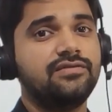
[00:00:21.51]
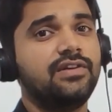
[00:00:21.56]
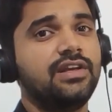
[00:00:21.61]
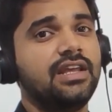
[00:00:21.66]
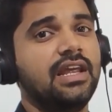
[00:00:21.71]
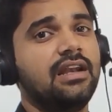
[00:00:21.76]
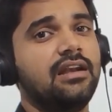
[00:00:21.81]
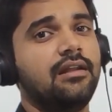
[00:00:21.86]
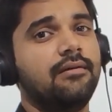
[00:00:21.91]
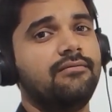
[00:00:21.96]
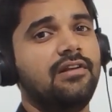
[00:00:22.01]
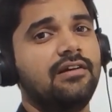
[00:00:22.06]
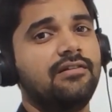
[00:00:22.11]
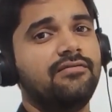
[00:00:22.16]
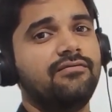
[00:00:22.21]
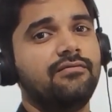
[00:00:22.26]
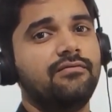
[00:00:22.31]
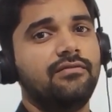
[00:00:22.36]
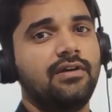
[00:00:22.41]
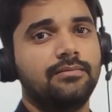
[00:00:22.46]
we can develop
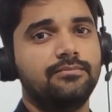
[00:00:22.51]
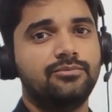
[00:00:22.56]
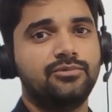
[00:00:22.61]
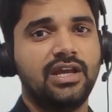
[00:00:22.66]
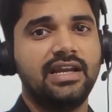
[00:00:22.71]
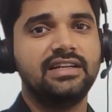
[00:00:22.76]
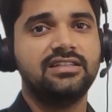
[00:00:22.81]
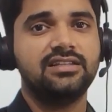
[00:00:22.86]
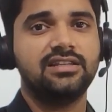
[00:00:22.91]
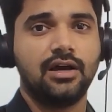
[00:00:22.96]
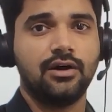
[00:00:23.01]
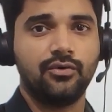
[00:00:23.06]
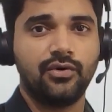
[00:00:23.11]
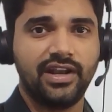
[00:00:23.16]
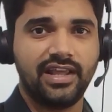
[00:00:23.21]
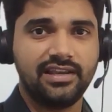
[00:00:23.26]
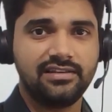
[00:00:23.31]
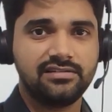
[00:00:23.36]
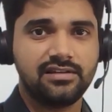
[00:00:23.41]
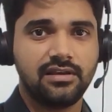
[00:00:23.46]
websites
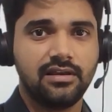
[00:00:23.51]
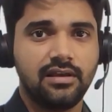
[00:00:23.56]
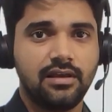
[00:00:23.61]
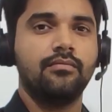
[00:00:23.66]
nowadays,